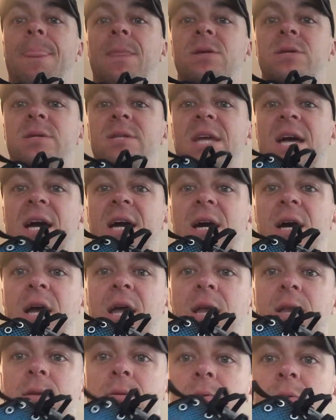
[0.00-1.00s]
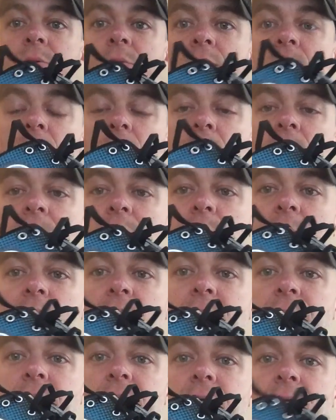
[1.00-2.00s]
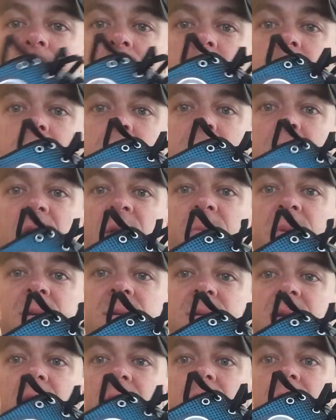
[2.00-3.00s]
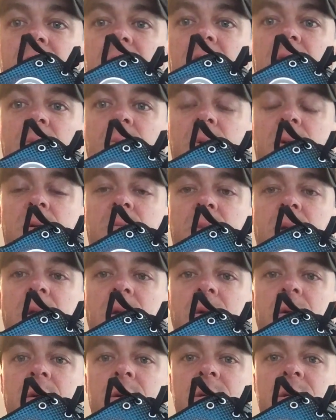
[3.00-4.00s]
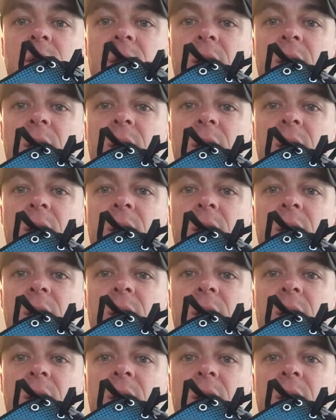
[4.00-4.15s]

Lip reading: Stack height all the way through is going to be 16 millimeters,